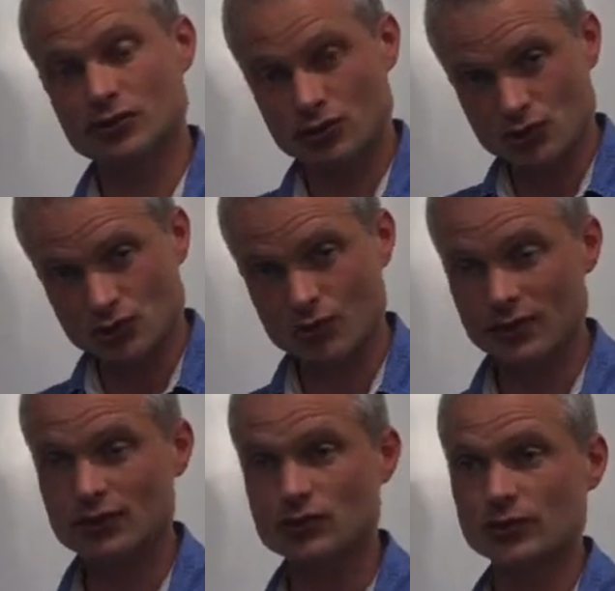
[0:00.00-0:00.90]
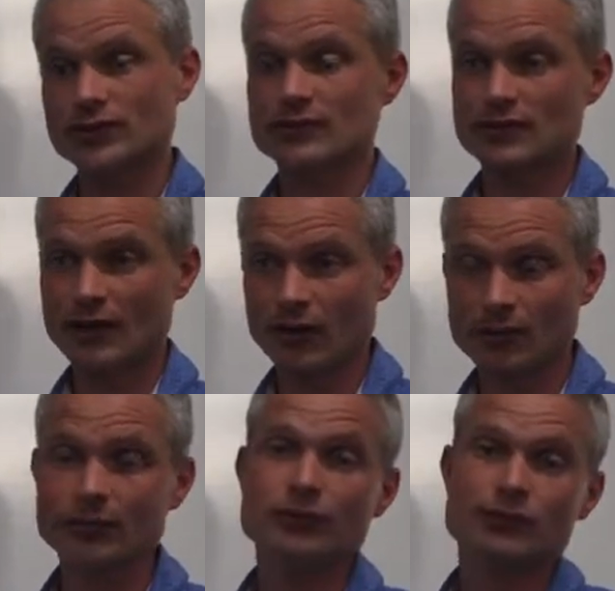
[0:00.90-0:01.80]
and drawn into it to
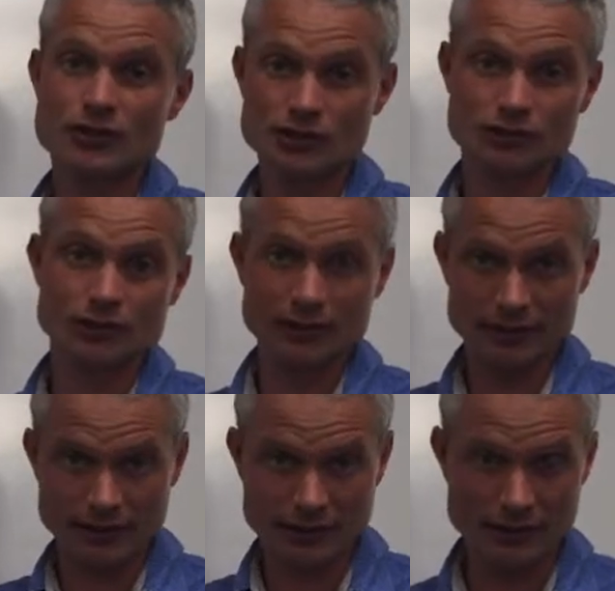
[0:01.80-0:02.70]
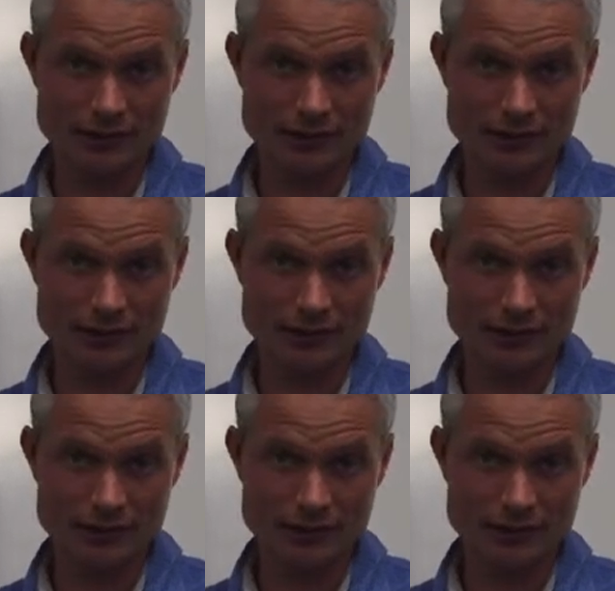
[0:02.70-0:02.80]
help build the soil and